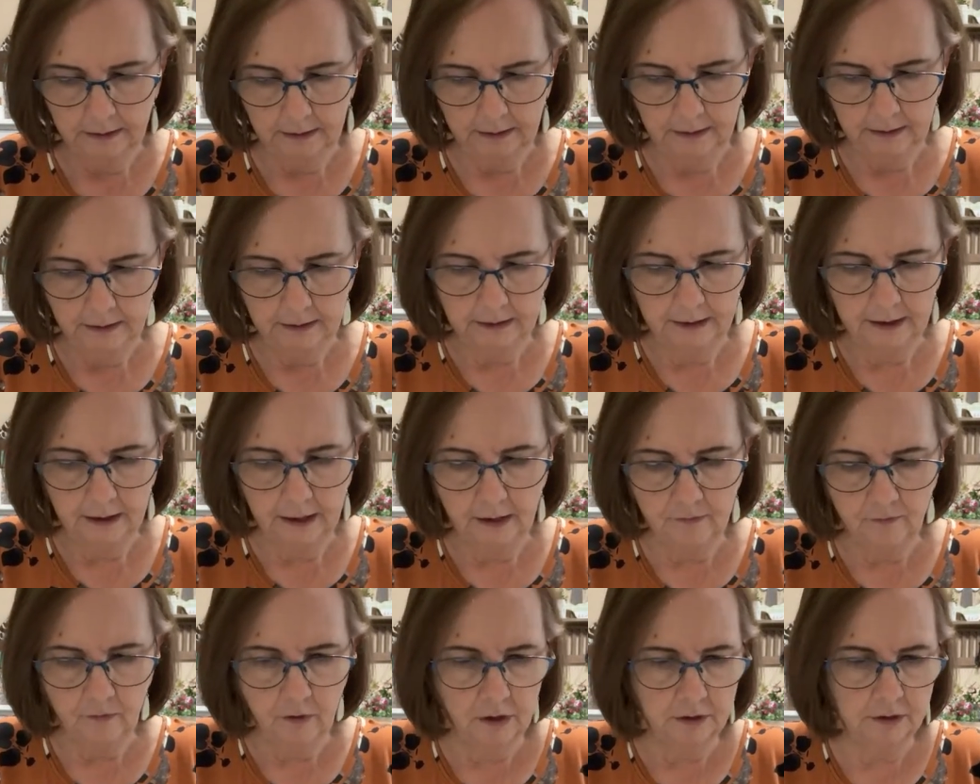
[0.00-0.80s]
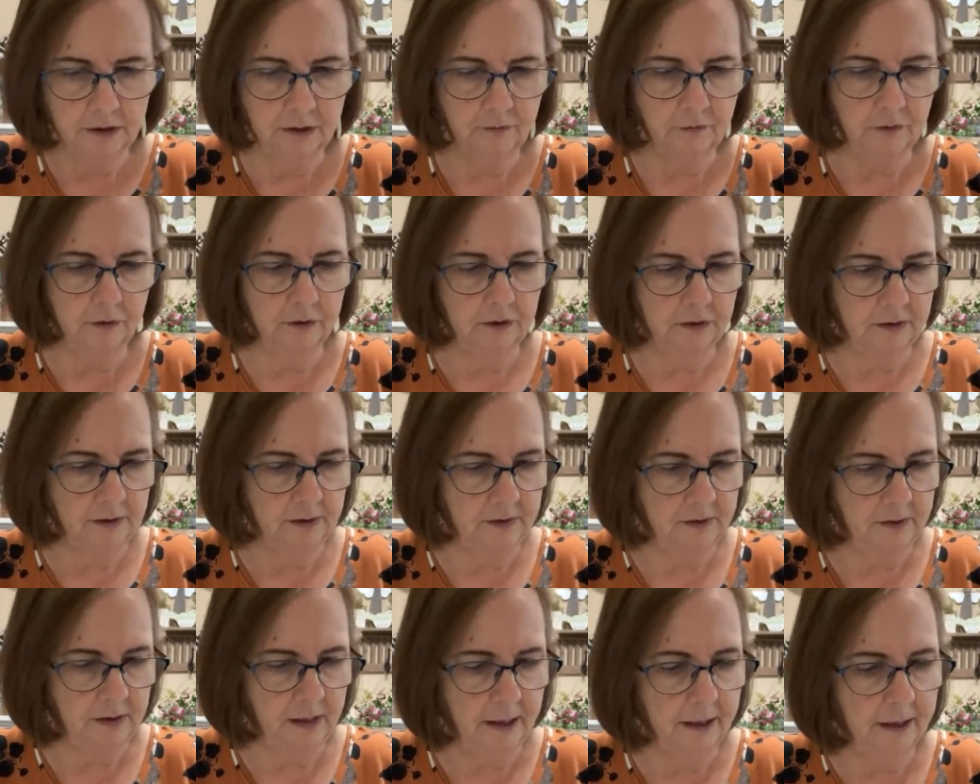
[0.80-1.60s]
And they have all different
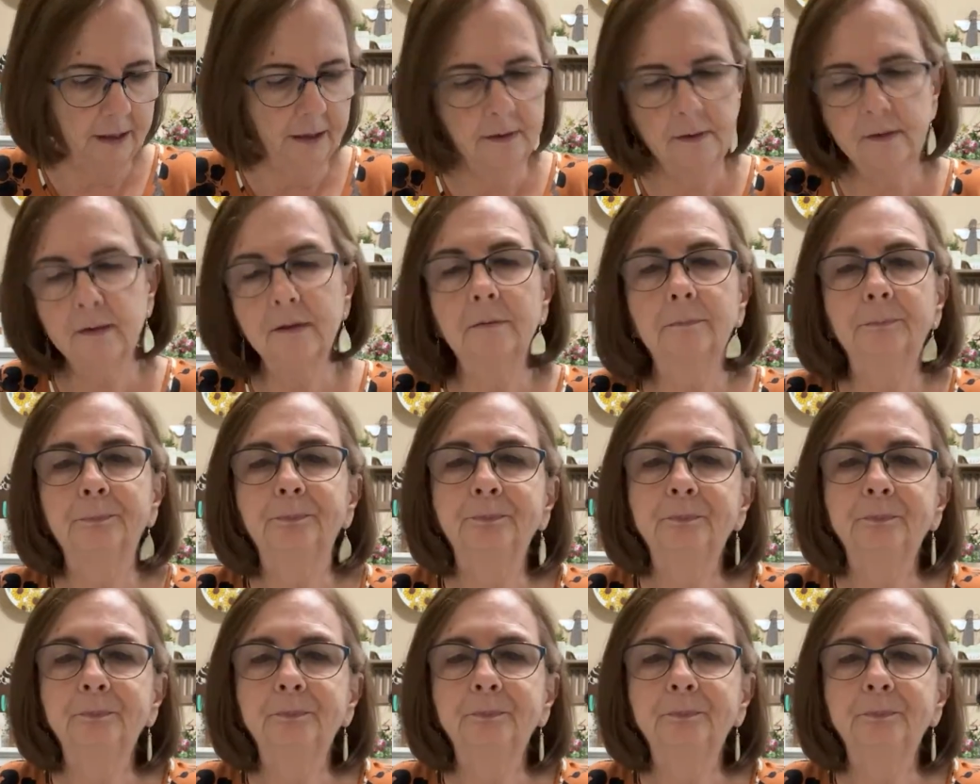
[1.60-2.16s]
designs.